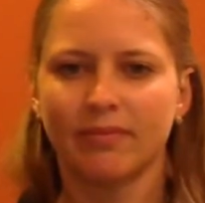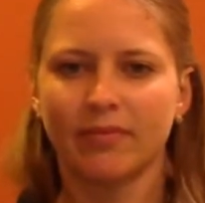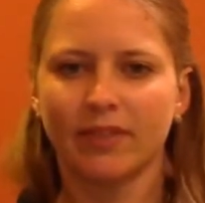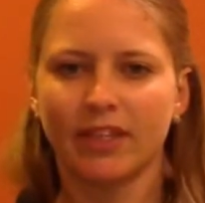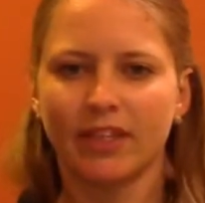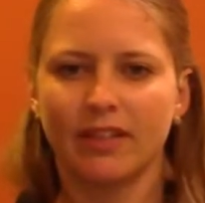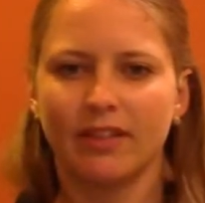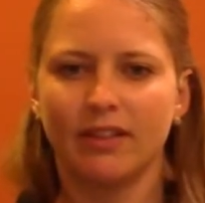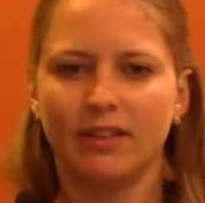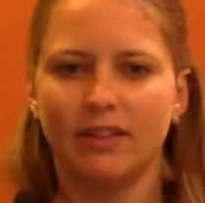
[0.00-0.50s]

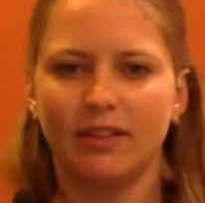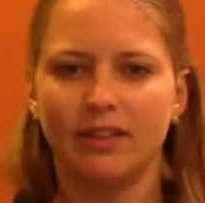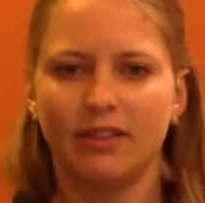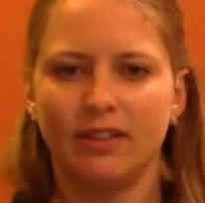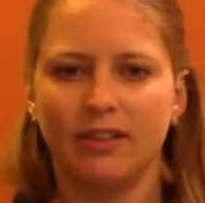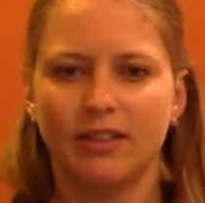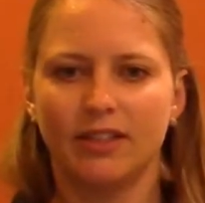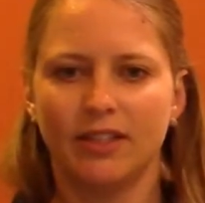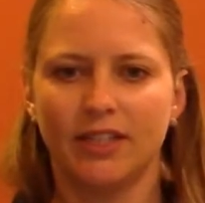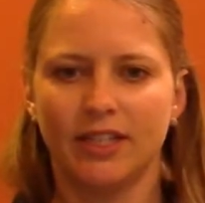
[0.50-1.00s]

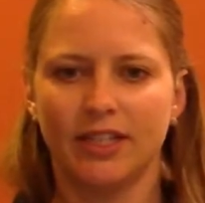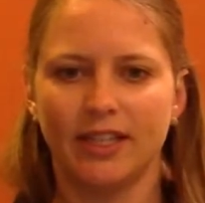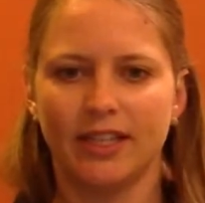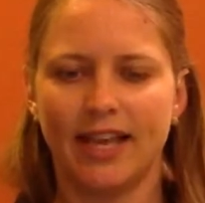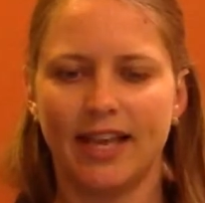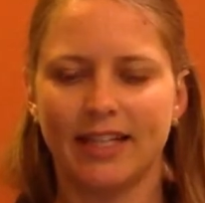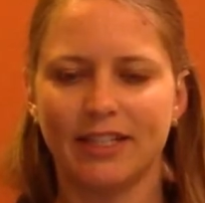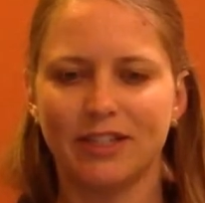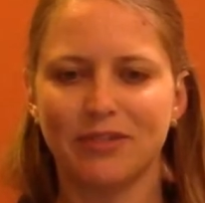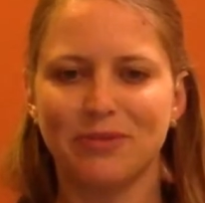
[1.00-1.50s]
Okay,
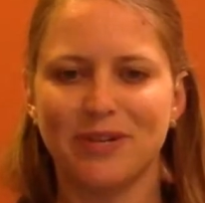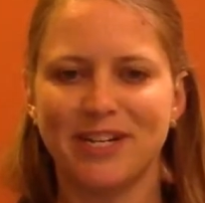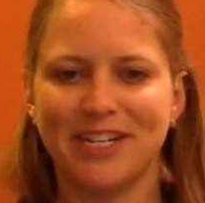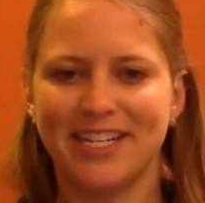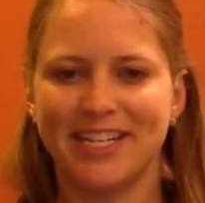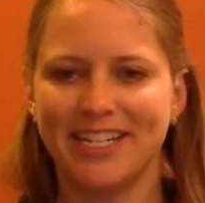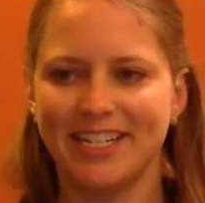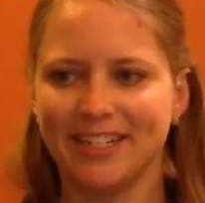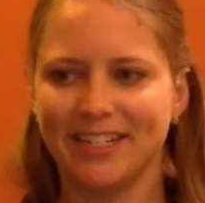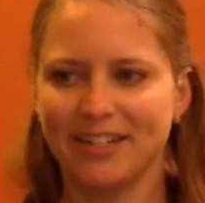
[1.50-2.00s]
last one
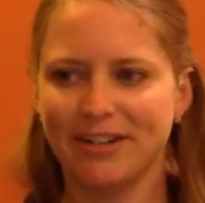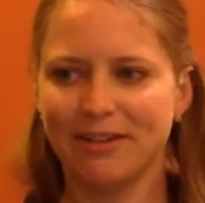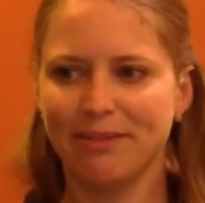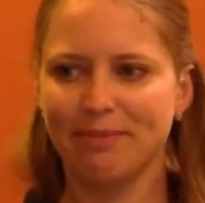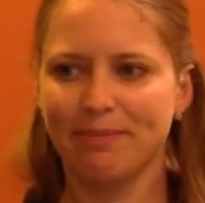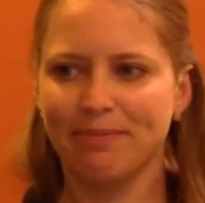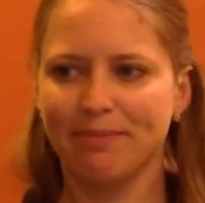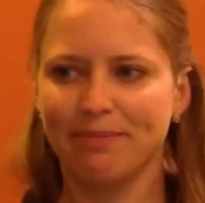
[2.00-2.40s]
here.